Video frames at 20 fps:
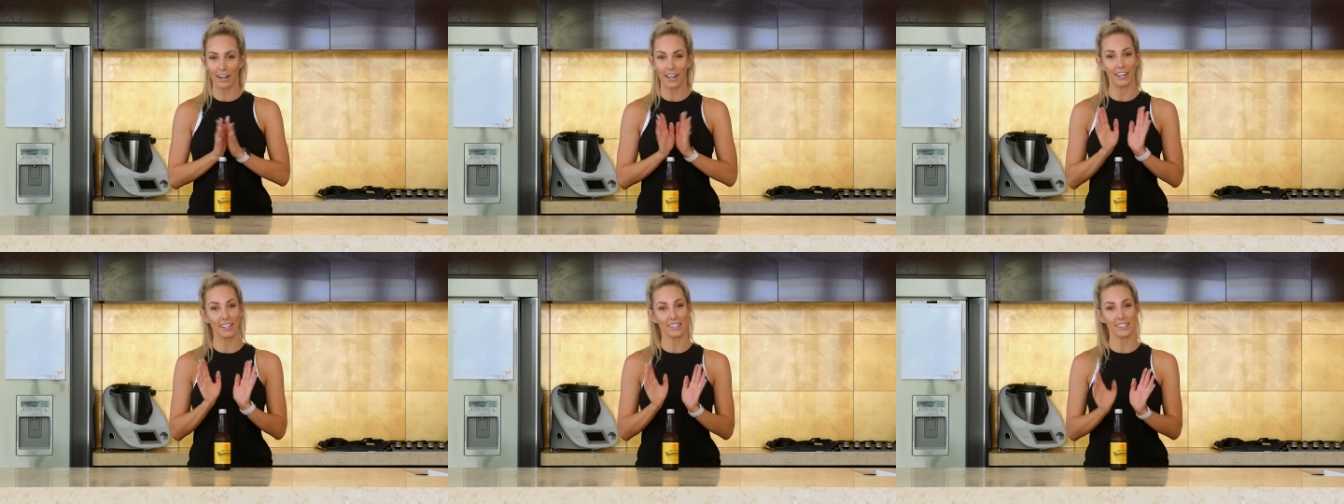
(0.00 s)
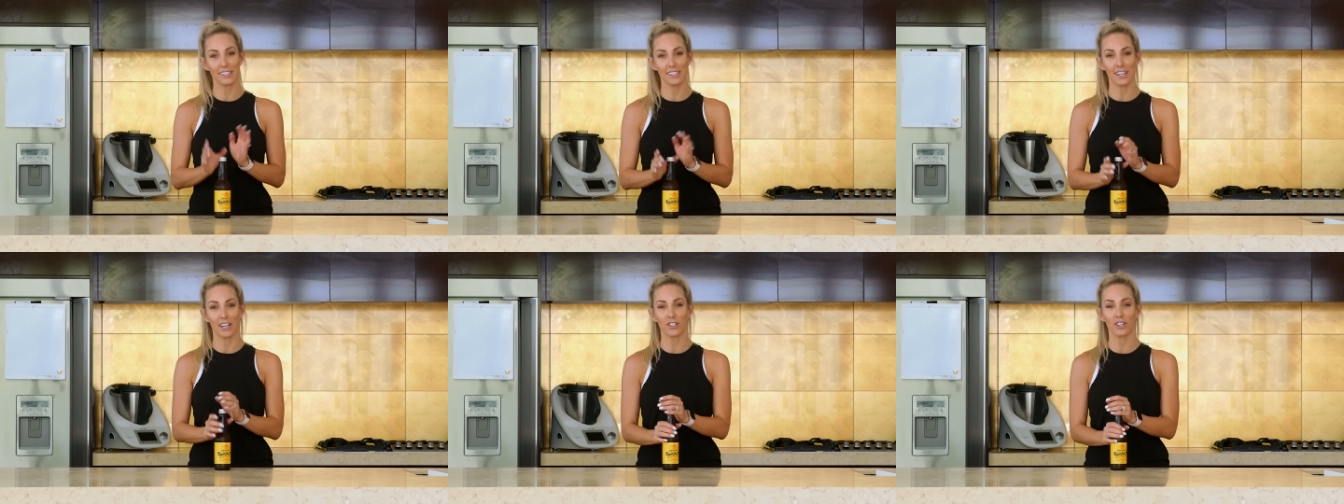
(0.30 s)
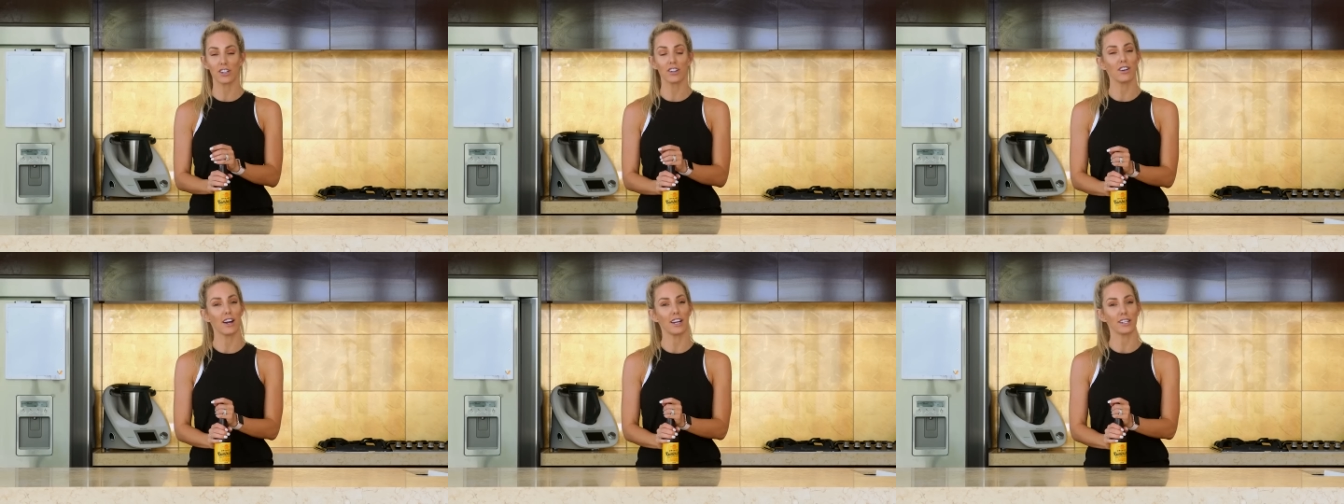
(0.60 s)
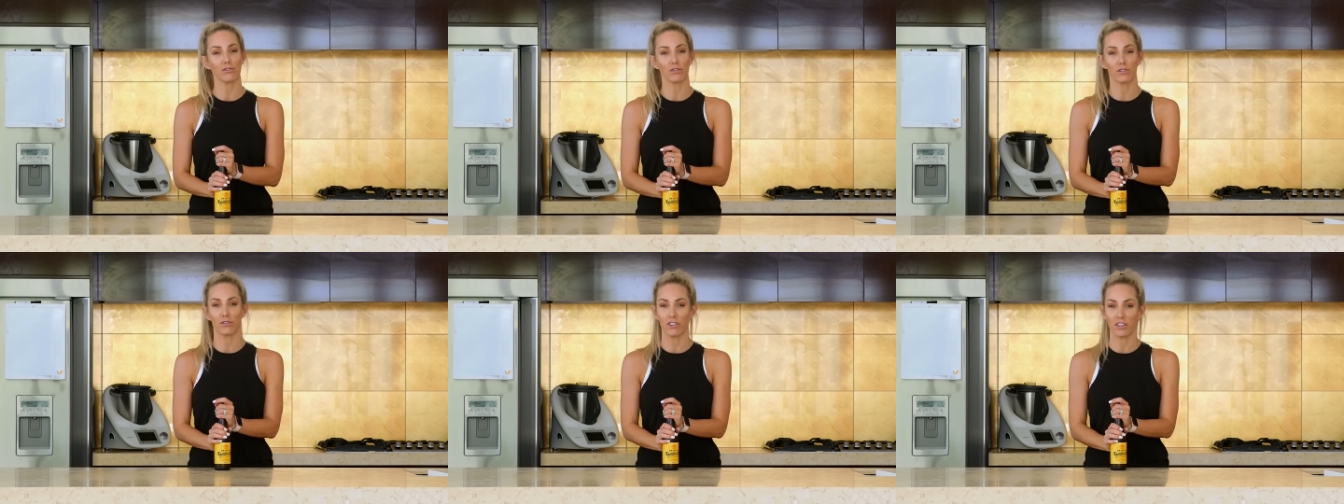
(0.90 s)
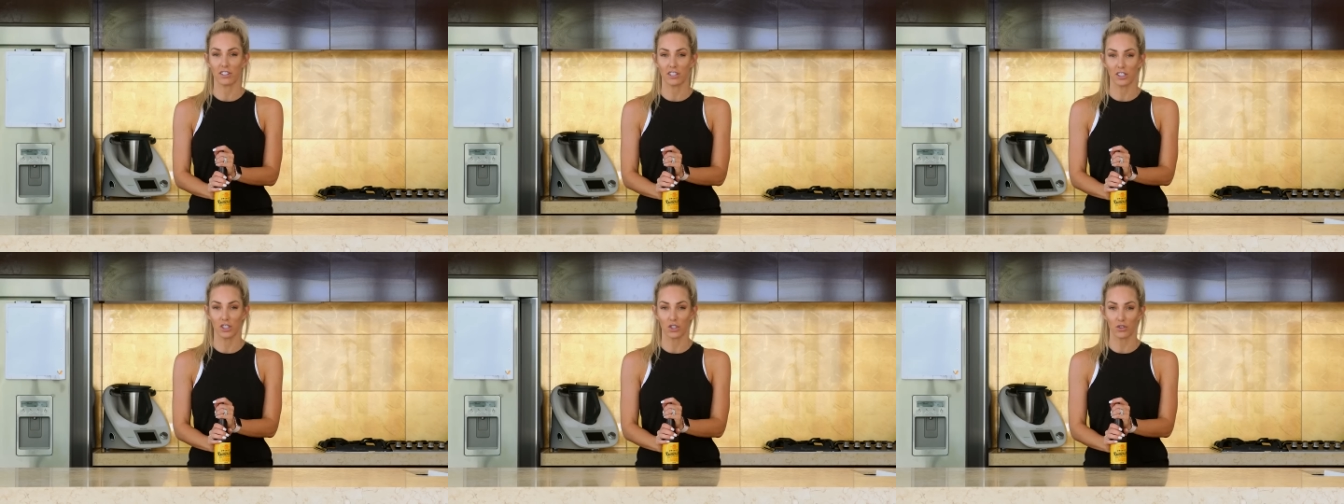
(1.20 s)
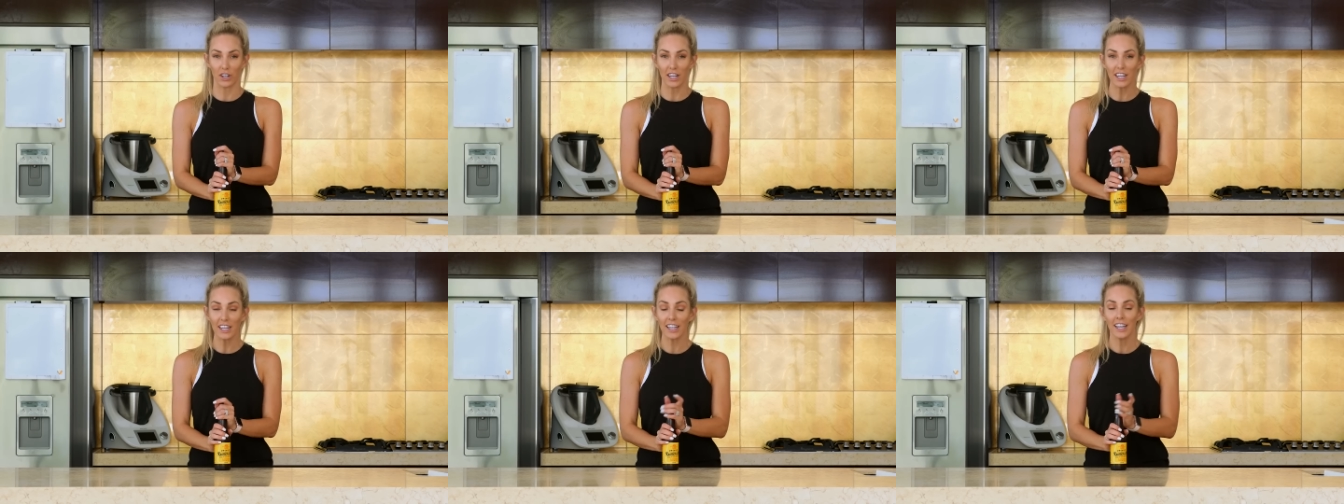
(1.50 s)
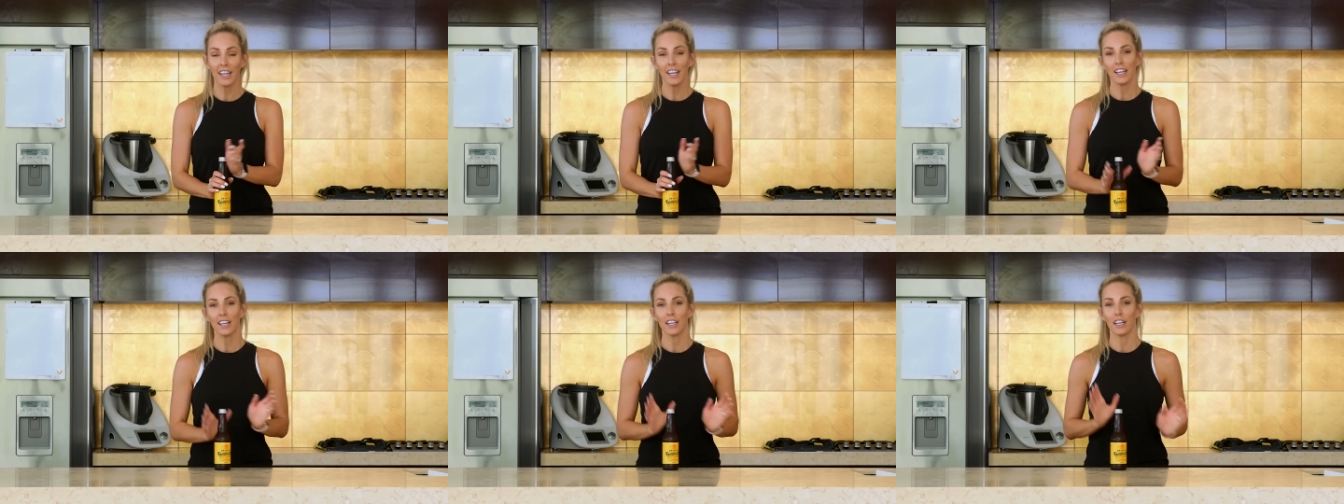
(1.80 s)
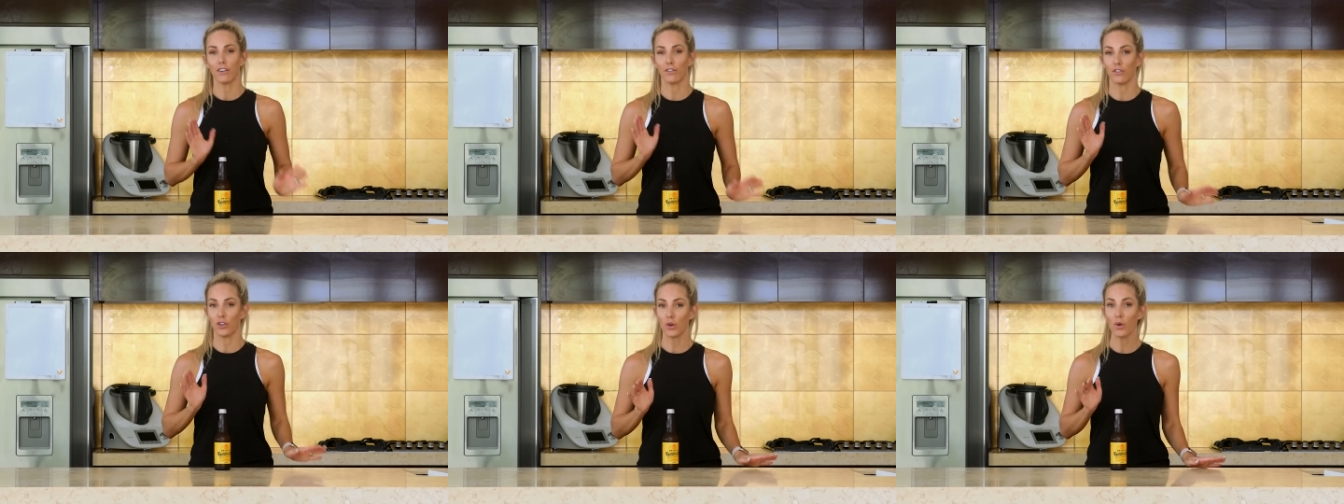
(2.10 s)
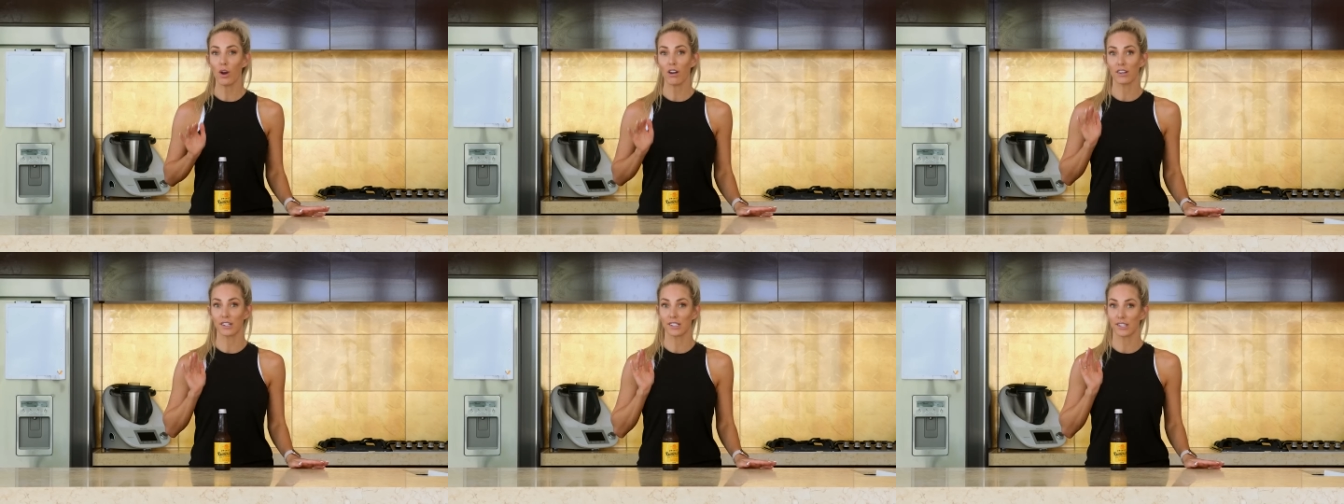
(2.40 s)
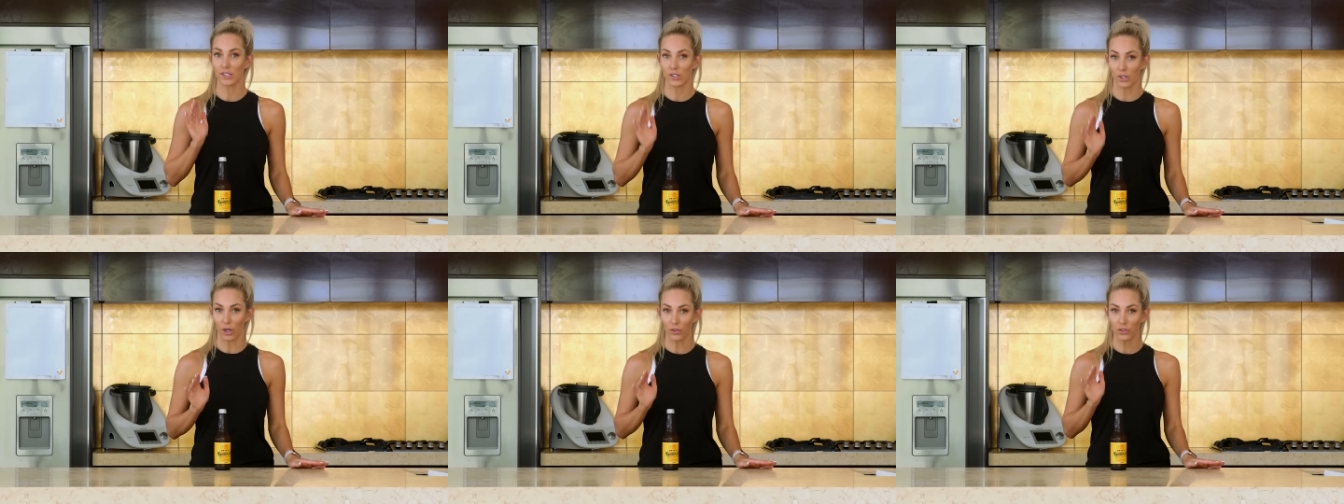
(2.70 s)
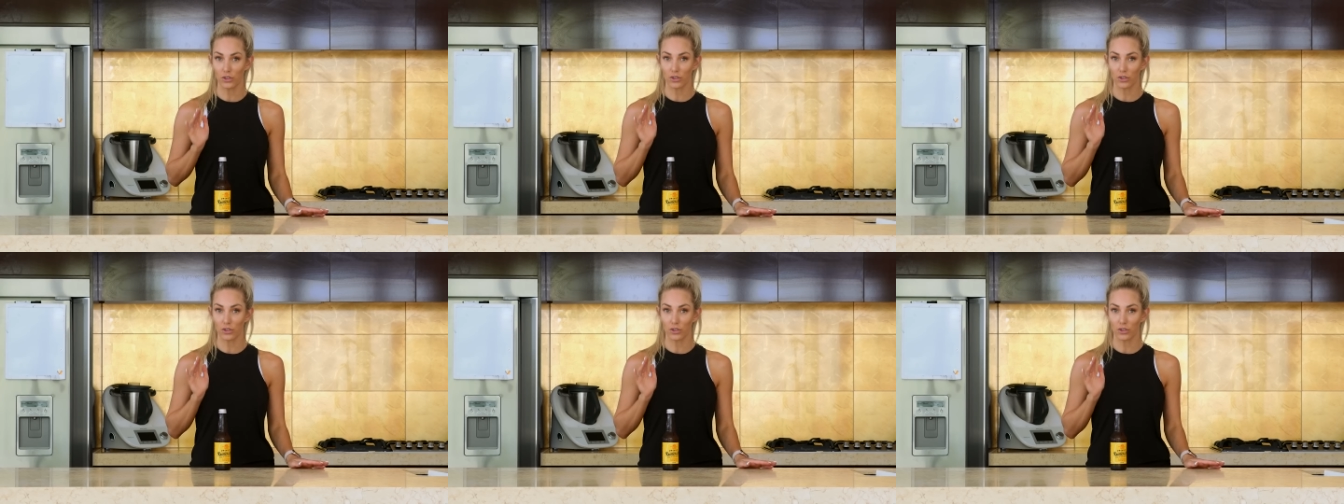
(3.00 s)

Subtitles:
and it's such a nice refreshing drink. If you are a soft